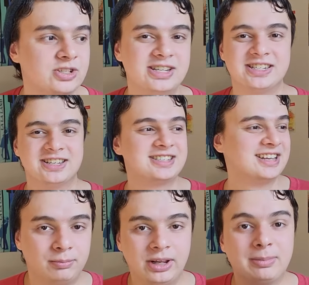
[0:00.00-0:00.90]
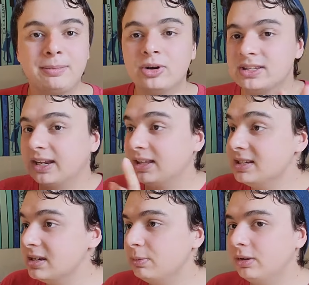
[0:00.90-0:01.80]
Jesus. But like, my point is like,
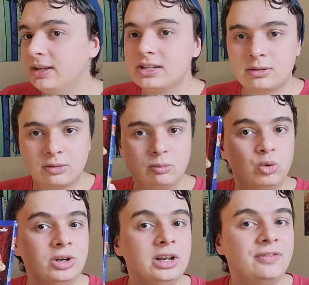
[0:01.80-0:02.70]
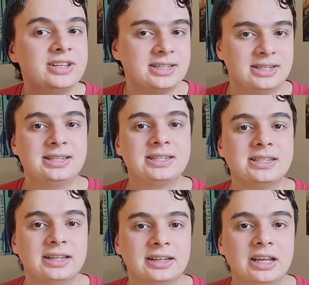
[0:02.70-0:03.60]
this, is, this wouldn't have
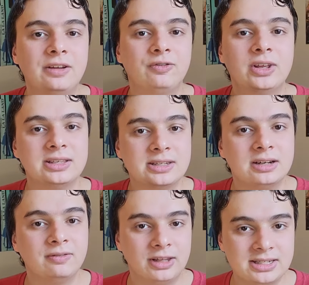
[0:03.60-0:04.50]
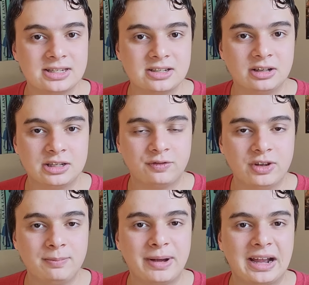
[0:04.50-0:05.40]
existed if they didn't listen to this
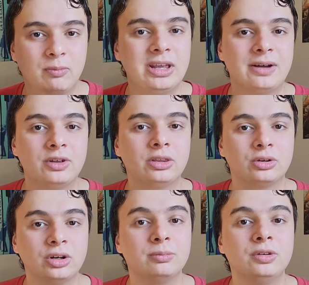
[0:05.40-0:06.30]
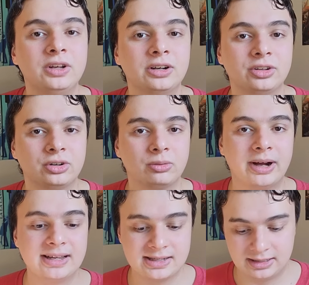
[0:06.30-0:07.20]
feedback. We have a third movie on the
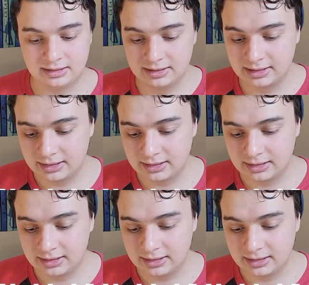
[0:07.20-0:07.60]
horizon